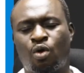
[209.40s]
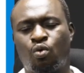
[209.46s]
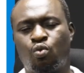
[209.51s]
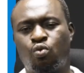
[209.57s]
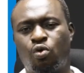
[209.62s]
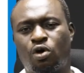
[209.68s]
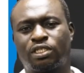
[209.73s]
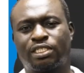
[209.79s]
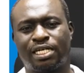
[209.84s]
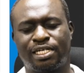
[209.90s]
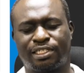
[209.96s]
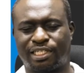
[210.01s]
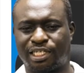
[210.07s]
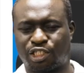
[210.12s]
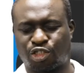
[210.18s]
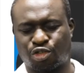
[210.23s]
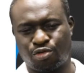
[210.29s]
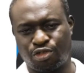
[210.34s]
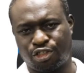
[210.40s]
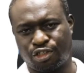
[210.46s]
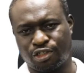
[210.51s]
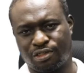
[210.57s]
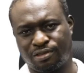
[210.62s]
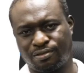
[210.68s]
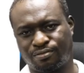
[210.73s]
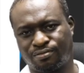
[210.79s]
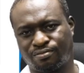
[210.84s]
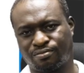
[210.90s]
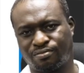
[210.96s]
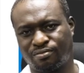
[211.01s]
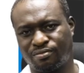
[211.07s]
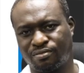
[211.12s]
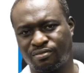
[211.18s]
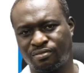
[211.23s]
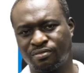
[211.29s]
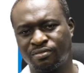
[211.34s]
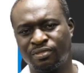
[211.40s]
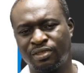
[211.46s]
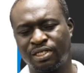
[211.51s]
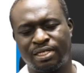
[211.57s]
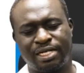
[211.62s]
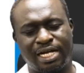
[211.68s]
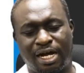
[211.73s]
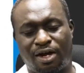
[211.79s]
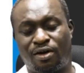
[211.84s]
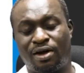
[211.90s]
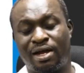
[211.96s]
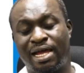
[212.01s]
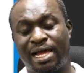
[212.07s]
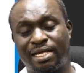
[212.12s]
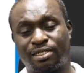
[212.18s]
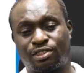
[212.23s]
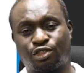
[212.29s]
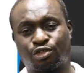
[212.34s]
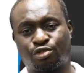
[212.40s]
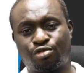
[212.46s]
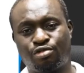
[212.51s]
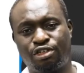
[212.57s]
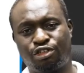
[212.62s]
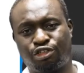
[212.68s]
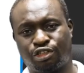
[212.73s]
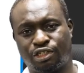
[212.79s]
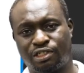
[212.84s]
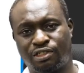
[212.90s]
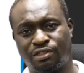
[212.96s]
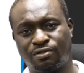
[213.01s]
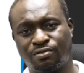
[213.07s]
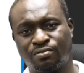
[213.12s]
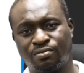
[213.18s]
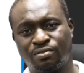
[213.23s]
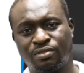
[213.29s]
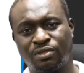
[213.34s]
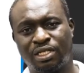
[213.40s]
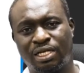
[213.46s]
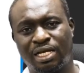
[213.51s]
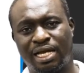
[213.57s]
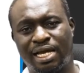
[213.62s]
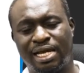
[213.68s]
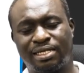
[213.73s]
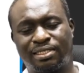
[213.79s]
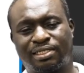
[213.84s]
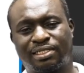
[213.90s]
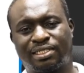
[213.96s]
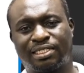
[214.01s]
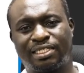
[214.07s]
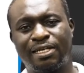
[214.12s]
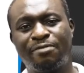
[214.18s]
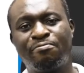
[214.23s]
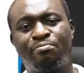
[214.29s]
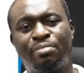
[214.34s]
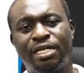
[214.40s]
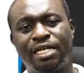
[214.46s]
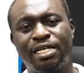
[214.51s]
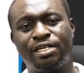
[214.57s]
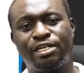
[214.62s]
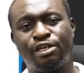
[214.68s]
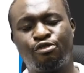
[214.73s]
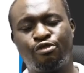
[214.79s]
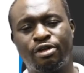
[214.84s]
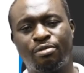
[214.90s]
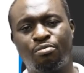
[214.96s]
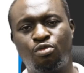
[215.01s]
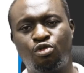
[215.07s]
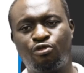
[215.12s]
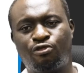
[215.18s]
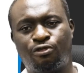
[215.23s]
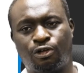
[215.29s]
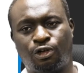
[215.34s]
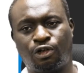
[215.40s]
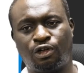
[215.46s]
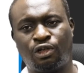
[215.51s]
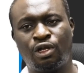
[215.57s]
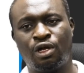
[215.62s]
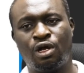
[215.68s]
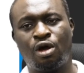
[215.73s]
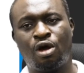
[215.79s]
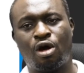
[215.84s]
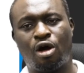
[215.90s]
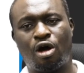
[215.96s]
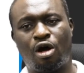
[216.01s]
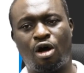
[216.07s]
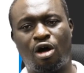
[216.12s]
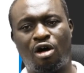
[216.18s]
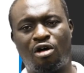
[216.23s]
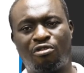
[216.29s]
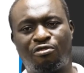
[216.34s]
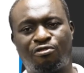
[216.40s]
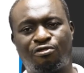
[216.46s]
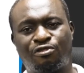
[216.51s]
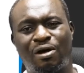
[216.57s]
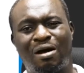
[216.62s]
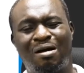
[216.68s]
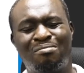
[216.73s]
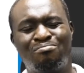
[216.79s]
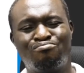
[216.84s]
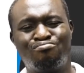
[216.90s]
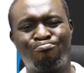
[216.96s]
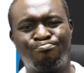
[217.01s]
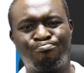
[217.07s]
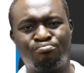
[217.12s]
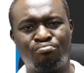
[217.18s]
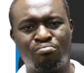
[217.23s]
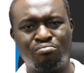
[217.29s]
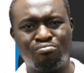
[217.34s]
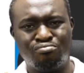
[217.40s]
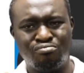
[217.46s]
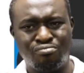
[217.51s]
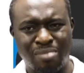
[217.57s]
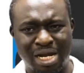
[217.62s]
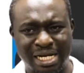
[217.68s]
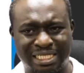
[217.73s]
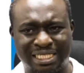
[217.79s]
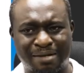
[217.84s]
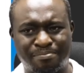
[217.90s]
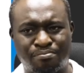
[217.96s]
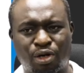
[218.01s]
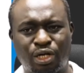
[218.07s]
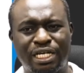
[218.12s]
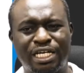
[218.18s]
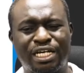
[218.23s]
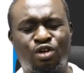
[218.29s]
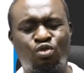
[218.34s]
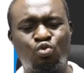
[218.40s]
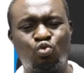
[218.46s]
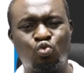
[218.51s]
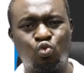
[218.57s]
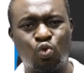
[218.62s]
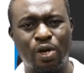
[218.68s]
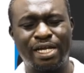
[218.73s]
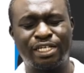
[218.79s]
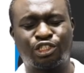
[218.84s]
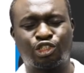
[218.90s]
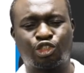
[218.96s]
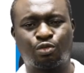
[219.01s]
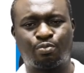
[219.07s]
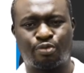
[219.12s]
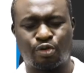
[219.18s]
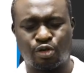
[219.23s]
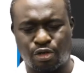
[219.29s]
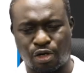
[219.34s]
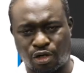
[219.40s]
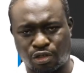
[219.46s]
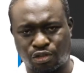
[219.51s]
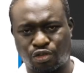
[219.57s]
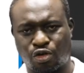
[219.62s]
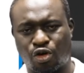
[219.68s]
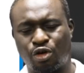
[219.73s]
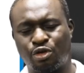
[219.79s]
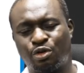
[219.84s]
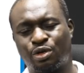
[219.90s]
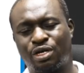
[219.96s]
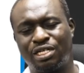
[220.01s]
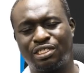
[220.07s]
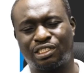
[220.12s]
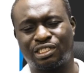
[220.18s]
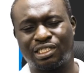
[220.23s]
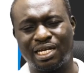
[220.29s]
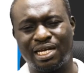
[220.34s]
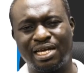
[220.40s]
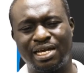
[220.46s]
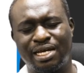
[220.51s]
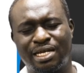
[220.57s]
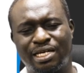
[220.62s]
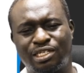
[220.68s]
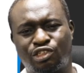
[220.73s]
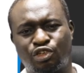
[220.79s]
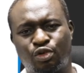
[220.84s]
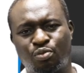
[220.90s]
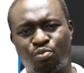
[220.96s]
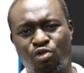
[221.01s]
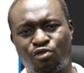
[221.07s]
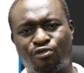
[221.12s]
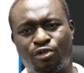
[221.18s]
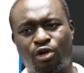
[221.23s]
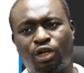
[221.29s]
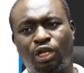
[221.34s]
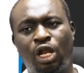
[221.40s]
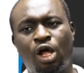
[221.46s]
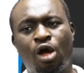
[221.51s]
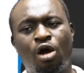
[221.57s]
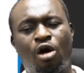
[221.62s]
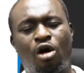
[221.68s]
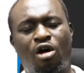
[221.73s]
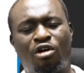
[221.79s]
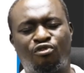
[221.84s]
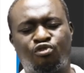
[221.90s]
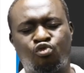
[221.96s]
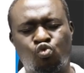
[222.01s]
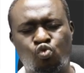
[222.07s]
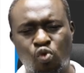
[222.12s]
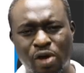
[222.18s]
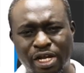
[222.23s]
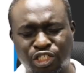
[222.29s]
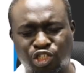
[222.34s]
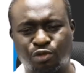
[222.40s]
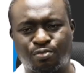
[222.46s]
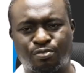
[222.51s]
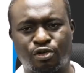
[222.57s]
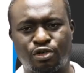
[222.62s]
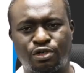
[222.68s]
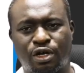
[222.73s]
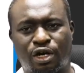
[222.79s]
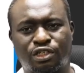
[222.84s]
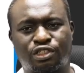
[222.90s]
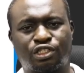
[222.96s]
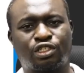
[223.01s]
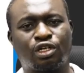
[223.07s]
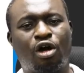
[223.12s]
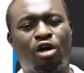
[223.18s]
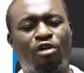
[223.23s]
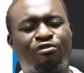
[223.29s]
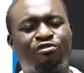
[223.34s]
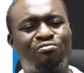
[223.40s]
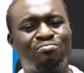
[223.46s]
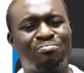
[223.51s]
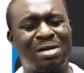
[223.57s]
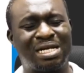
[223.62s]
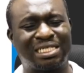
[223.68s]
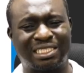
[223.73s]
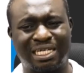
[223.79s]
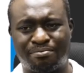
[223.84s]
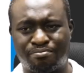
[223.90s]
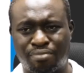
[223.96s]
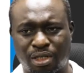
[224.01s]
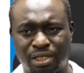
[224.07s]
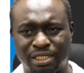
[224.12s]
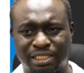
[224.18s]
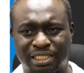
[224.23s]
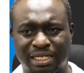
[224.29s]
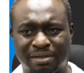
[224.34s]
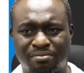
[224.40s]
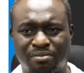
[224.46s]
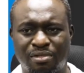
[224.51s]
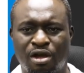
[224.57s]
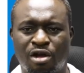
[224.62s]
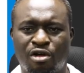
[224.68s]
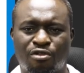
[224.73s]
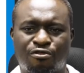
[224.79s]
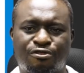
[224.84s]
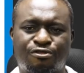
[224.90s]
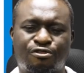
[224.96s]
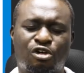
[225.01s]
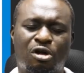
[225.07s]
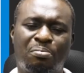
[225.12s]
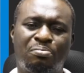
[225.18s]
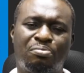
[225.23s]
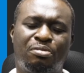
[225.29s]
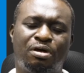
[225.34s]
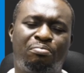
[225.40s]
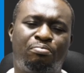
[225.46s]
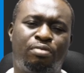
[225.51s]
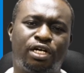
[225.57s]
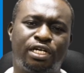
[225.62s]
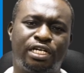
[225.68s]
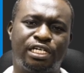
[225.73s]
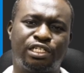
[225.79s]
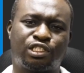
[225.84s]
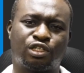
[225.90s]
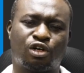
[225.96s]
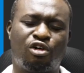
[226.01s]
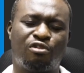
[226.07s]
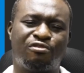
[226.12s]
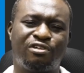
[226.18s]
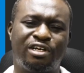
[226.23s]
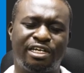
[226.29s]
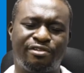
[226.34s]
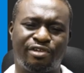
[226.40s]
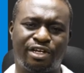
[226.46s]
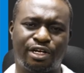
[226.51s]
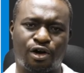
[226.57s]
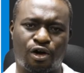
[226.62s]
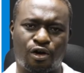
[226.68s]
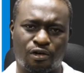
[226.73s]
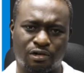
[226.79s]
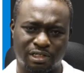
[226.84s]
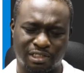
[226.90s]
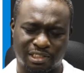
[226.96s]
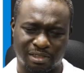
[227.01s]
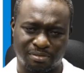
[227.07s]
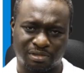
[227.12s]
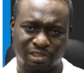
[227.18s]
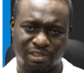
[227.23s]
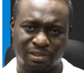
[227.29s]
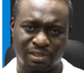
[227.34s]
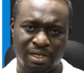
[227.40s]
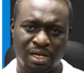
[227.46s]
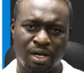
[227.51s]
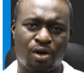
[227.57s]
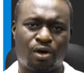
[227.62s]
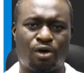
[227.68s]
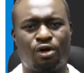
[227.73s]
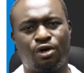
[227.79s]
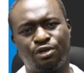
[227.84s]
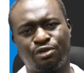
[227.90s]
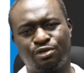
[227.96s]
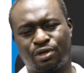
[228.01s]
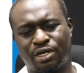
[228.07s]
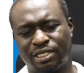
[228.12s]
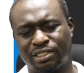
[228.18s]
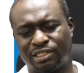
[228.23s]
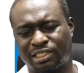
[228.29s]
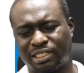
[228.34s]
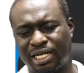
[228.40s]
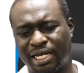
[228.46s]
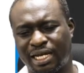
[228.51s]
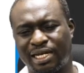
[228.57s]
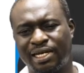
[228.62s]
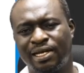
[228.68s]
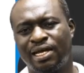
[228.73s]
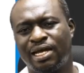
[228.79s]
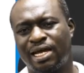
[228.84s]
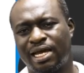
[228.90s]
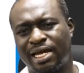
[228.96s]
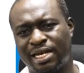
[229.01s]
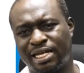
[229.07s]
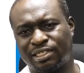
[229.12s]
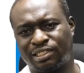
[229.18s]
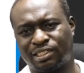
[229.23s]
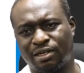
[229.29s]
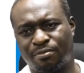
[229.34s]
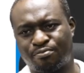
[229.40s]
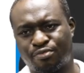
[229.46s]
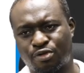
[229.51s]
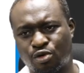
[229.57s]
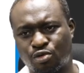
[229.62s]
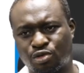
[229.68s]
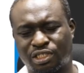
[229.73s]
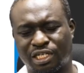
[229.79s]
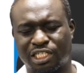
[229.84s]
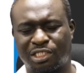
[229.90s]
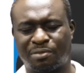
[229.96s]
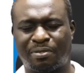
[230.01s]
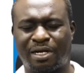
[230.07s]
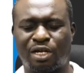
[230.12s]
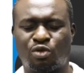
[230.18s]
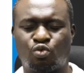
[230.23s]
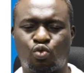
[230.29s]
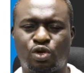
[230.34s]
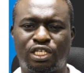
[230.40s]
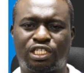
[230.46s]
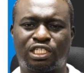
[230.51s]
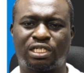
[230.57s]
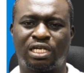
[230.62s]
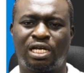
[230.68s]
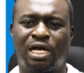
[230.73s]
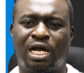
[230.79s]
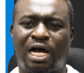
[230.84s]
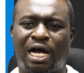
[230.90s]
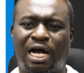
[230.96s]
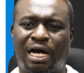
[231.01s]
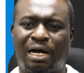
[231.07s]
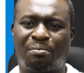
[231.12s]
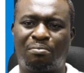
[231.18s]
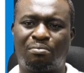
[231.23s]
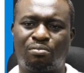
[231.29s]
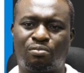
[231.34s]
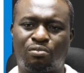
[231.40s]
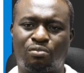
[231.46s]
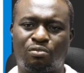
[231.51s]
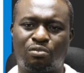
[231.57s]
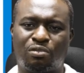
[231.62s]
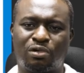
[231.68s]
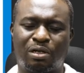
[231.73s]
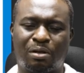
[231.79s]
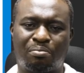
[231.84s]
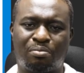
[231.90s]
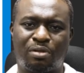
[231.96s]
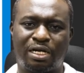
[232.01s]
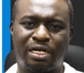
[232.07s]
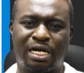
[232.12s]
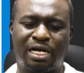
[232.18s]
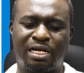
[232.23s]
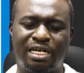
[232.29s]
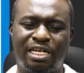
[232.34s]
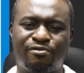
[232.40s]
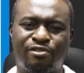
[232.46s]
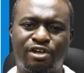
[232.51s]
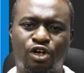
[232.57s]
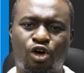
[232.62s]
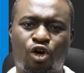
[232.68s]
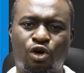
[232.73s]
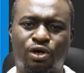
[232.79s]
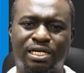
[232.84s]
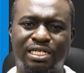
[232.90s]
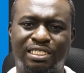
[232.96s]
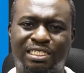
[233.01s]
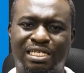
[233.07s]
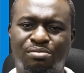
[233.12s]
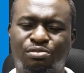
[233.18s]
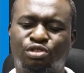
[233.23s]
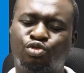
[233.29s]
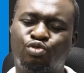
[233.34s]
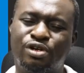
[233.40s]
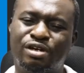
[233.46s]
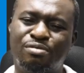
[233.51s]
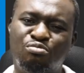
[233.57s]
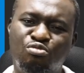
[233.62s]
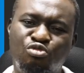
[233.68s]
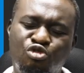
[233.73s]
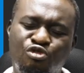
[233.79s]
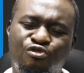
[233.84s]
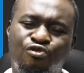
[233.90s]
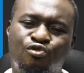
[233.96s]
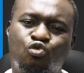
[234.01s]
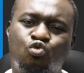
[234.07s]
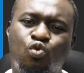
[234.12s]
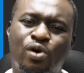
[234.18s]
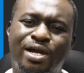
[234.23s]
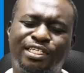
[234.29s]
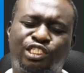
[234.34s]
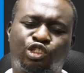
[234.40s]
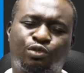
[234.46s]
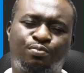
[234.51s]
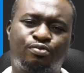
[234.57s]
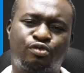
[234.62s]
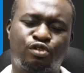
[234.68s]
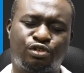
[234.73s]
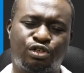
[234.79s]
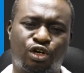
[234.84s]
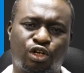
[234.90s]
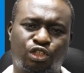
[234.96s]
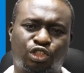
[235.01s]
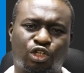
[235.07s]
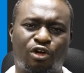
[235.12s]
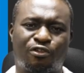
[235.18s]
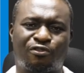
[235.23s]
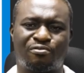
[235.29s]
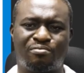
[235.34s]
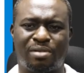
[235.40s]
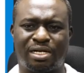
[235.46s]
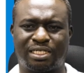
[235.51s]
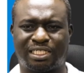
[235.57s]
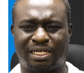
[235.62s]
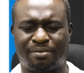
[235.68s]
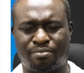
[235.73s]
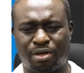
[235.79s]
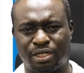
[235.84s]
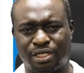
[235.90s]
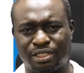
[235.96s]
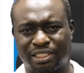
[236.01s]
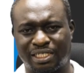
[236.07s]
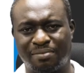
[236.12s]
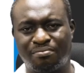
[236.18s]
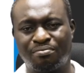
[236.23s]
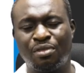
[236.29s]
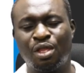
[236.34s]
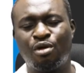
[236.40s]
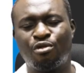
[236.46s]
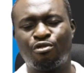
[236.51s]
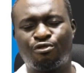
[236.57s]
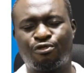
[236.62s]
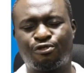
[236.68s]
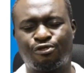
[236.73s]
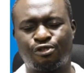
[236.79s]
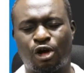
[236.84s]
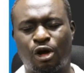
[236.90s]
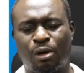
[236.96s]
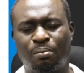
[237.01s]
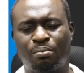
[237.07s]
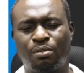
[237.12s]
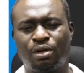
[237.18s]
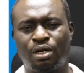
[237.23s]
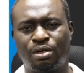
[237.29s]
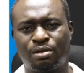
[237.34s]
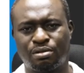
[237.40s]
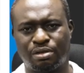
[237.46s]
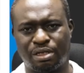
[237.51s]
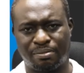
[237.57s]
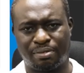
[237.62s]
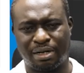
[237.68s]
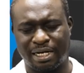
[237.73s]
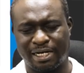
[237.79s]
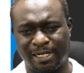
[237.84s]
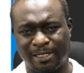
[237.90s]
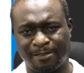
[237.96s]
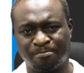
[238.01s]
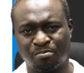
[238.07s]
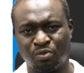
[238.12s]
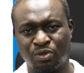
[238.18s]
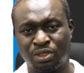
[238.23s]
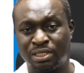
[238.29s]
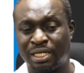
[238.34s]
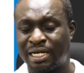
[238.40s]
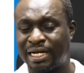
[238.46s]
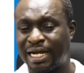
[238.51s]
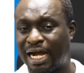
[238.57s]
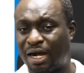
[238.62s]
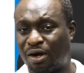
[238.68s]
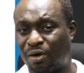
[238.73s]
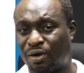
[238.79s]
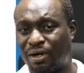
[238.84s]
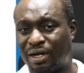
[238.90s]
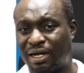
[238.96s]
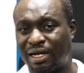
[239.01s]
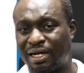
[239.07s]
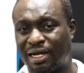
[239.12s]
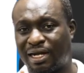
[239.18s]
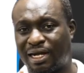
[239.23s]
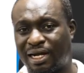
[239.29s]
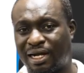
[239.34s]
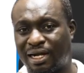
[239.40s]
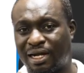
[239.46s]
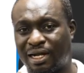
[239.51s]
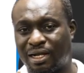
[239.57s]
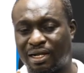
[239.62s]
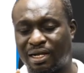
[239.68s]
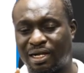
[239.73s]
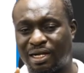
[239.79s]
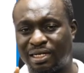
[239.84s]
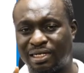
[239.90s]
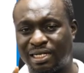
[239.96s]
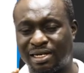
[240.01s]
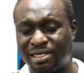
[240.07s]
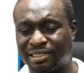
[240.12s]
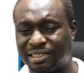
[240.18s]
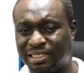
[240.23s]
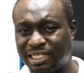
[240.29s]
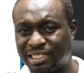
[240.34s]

What is excretion? Now, excretion is simply the removal of metabolic waste product, or you can say it is the removal of waste products of metabolism from the bodies of living organisms. Or you can say it is the process by which um, the, the living organisms remove waste product of metabolism from the body. Now, there is